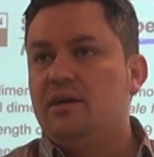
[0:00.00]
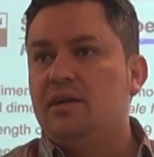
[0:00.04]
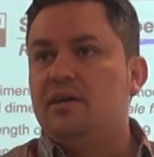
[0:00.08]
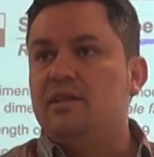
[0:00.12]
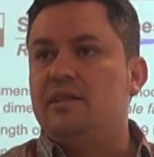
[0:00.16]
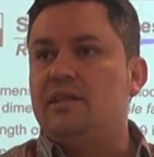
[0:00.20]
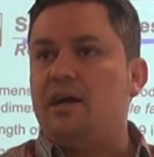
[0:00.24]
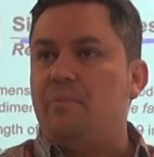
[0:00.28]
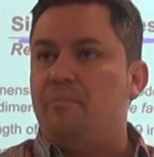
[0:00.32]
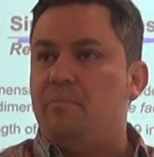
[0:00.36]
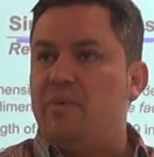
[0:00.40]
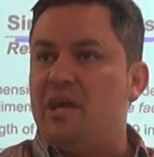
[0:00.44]

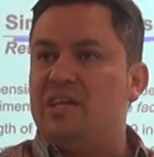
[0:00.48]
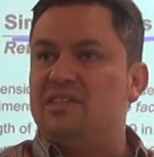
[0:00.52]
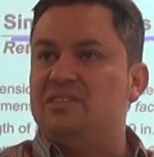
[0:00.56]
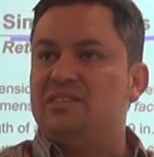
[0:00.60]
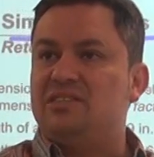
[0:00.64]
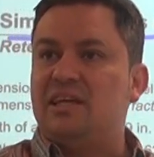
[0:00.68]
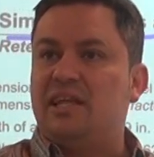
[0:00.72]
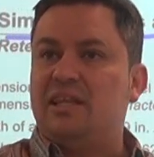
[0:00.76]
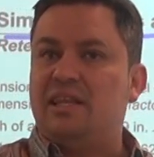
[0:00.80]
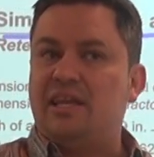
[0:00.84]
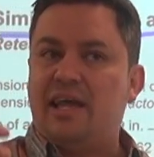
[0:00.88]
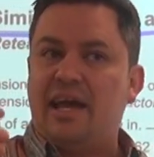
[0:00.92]
That means
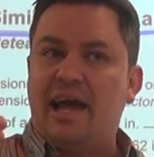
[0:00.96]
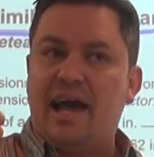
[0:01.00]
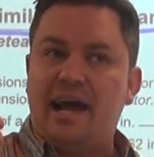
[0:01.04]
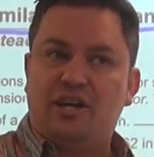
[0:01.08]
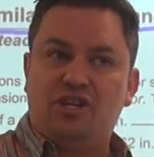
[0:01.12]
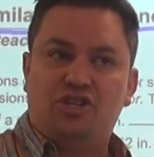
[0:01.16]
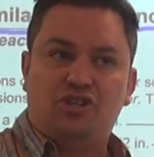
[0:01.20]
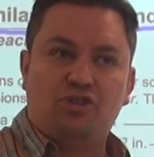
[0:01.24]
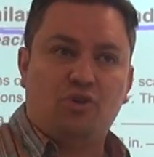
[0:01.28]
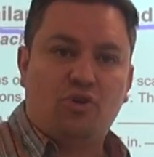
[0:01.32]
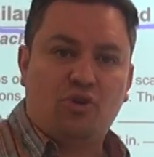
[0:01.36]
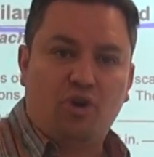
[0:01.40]
that the
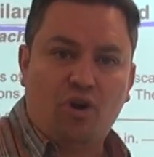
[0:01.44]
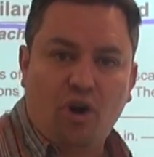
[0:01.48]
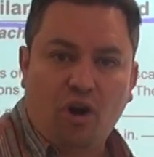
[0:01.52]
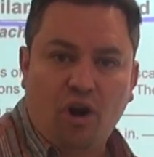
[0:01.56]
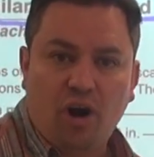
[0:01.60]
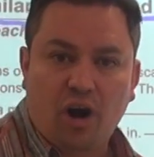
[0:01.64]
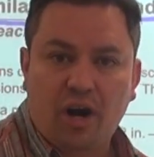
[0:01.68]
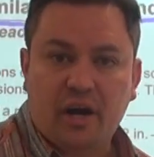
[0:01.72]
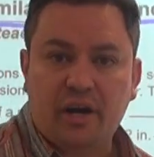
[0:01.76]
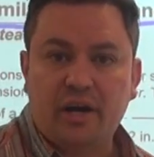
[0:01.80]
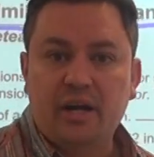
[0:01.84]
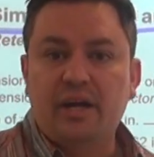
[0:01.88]
actual
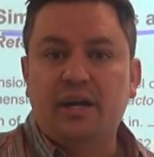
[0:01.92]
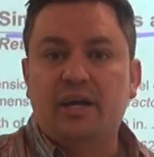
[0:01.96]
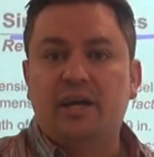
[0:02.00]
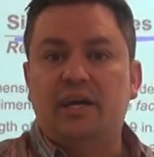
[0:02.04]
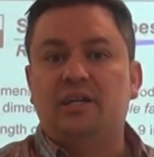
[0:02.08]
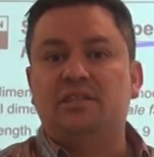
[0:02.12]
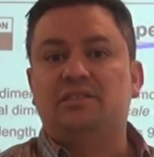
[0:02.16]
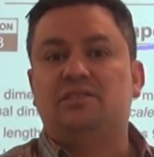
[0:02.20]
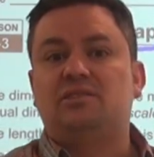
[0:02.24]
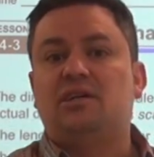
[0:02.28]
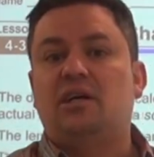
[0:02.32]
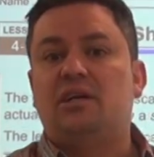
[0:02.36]
car
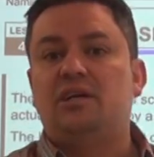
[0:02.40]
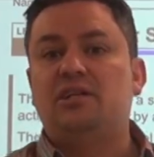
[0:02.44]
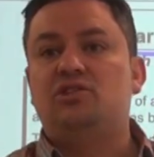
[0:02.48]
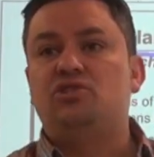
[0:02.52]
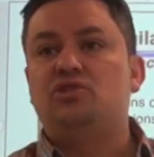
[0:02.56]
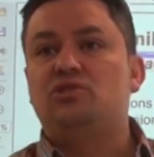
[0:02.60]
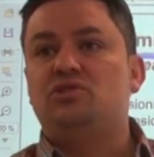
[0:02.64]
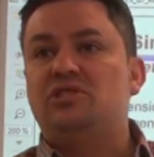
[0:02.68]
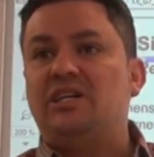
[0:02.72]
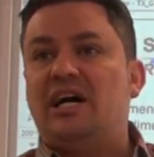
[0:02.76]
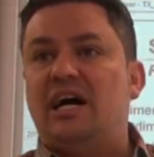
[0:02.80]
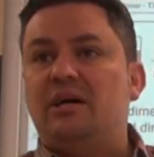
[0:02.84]
is
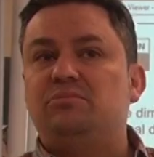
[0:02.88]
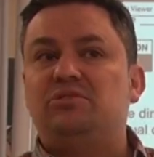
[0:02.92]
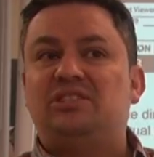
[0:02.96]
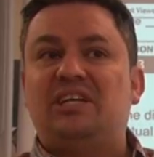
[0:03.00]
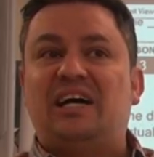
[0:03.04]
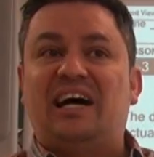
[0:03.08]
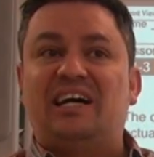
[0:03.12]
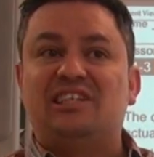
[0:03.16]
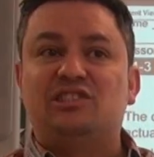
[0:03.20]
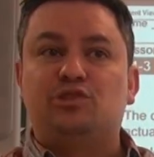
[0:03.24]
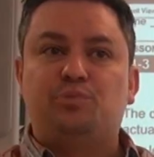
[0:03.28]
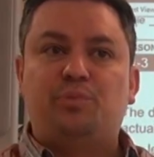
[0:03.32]
32 times
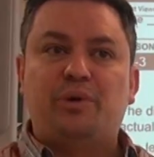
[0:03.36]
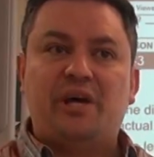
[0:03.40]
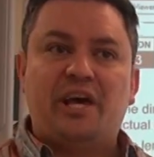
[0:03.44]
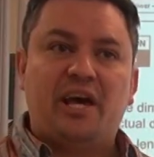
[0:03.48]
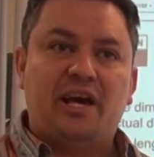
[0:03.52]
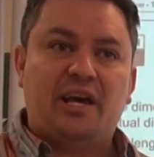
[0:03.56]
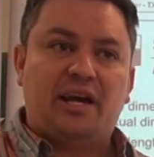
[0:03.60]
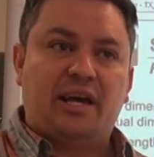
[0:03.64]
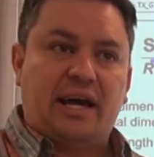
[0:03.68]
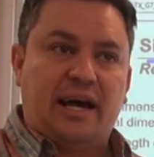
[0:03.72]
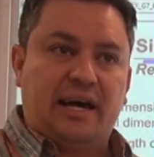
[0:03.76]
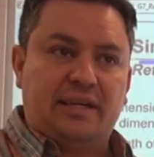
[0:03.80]
as
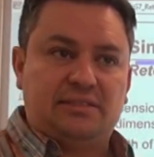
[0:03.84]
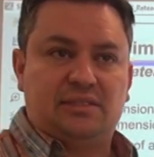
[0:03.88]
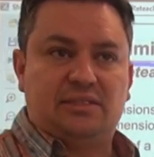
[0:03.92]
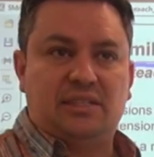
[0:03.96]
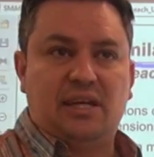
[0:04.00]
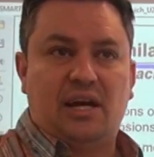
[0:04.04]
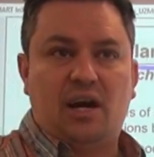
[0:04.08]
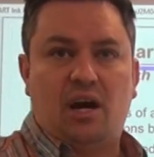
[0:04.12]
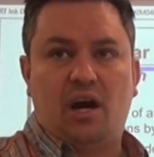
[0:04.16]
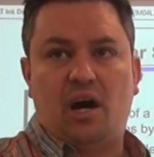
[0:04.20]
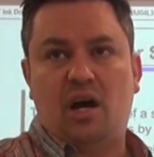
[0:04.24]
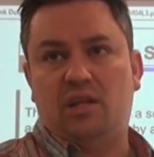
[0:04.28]
big as
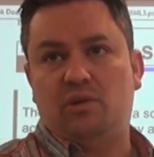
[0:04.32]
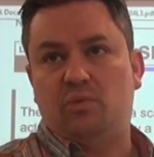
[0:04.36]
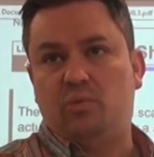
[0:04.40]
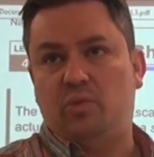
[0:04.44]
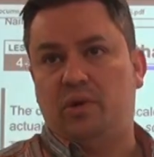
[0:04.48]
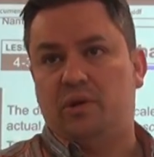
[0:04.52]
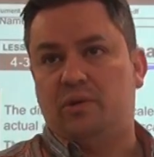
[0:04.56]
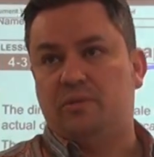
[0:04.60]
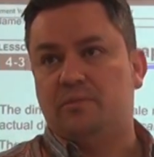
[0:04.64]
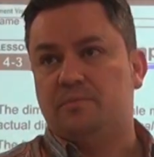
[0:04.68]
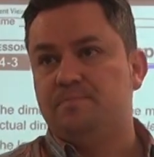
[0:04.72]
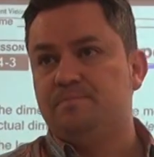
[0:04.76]
the Hot
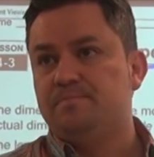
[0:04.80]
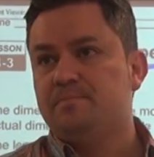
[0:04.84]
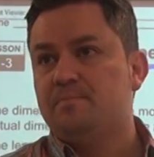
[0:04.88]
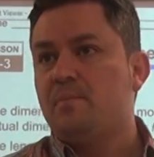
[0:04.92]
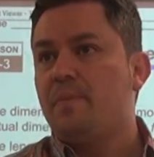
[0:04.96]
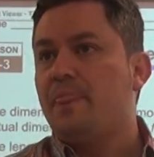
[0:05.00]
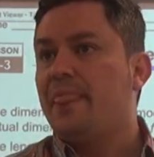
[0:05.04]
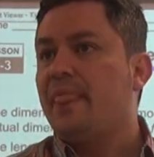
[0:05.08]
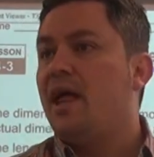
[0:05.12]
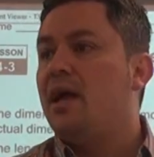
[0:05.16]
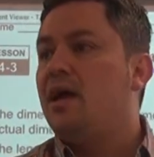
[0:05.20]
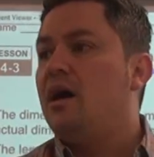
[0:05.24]
Wheel.
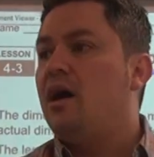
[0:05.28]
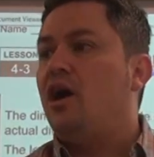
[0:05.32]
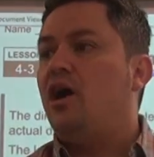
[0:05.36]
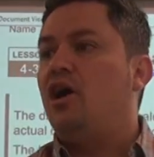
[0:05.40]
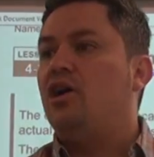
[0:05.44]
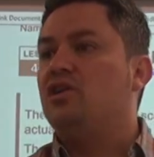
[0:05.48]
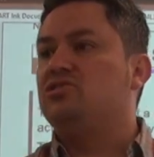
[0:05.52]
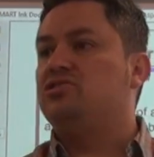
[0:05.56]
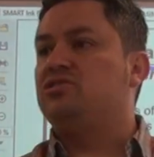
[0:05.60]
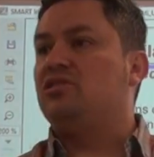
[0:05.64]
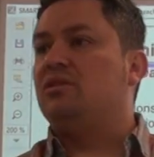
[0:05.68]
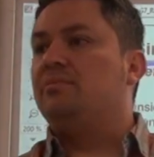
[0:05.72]

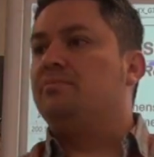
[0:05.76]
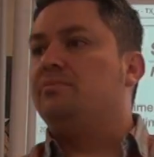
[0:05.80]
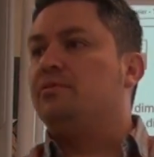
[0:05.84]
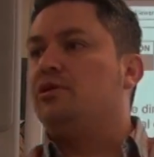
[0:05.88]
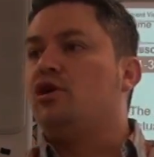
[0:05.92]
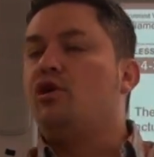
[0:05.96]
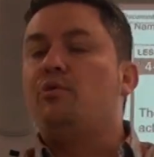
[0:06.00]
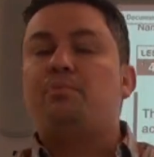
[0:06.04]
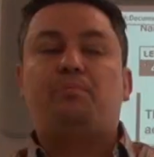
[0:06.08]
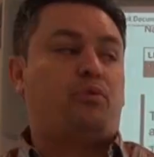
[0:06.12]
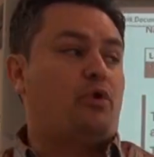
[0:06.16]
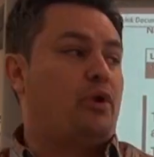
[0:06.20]
Also in
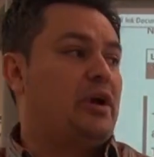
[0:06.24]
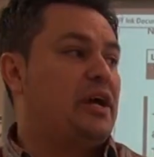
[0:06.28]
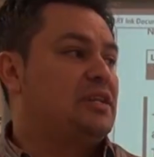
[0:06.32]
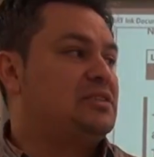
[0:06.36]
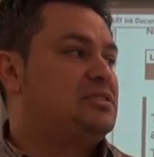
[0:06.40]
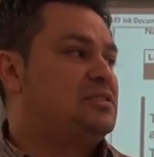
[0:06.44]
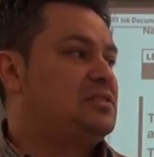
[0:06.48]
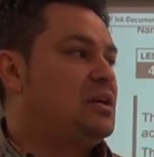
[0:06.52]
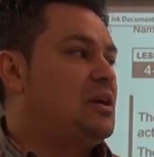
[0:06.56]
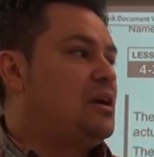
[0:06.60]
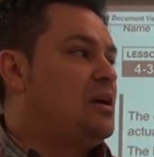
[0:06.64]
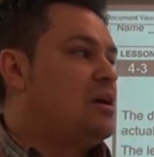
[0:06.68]

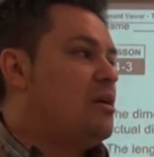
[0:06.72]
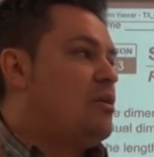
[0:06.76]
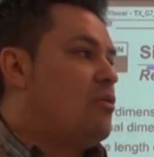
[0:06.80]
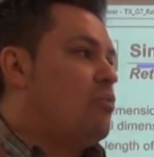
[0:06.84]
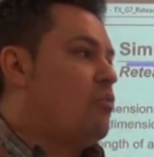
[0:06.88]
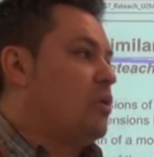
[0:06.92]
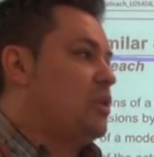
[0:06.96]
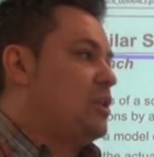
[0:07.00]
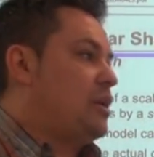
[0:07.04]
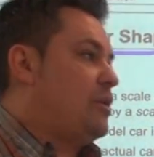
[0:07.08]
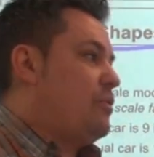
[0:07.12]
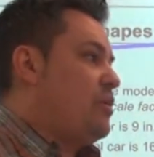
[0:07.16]
blueprints,
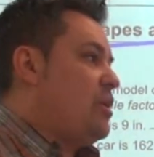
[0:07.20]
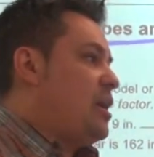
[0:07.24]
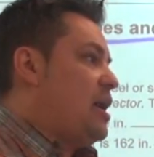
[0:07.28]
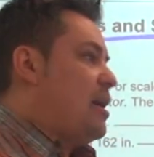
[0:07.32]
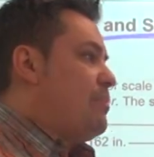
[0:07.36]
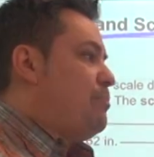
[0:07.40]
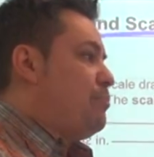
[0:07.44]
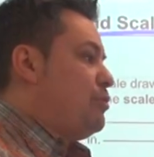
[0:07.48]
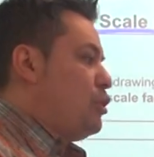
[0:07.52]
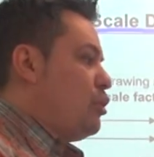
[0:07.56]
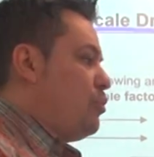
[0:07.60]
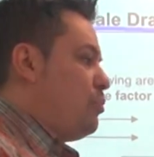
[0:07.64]
whenever you
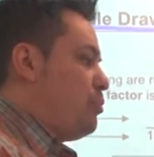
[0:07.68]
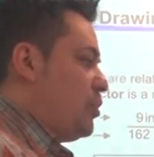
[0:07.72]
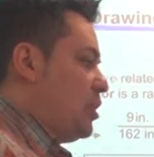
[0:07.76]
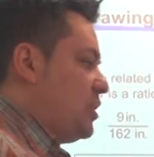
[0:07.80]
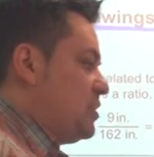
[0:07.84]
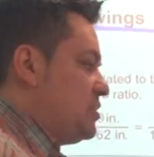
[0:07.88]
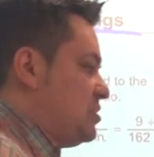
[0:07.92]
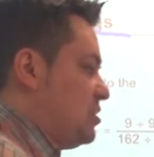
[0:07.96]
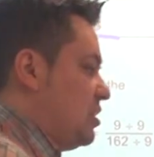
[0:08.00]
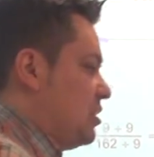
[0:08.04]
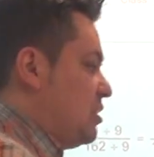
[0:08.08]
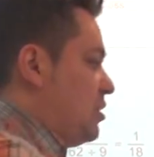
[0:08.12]
have
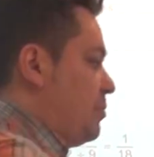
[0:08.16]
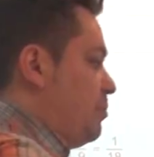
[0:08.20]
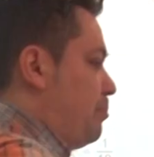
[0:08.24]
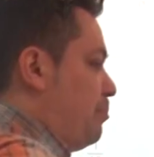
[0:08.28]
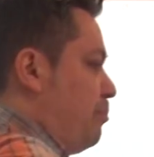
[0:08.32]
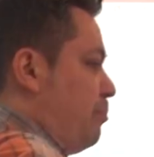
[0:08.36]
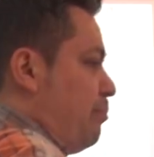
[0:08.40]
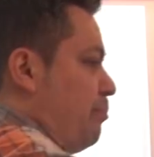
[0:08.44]
blueprints on the